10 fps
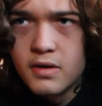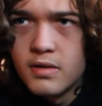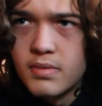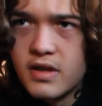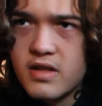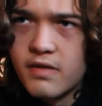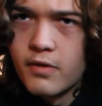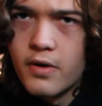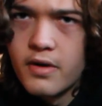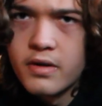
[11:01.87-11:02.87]
because of
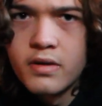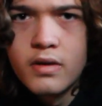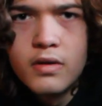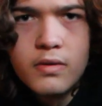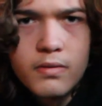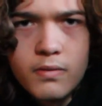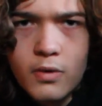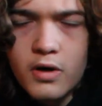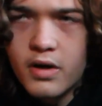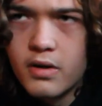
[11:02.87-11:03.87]
all the
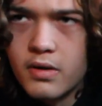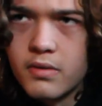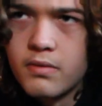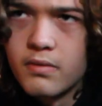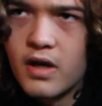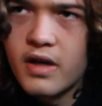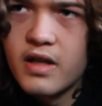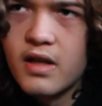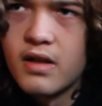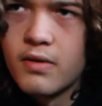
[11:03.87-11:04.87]
walking on
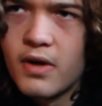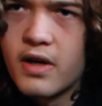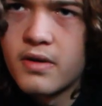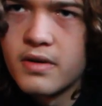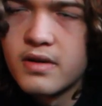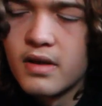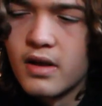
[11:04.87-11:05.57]
rocky ground.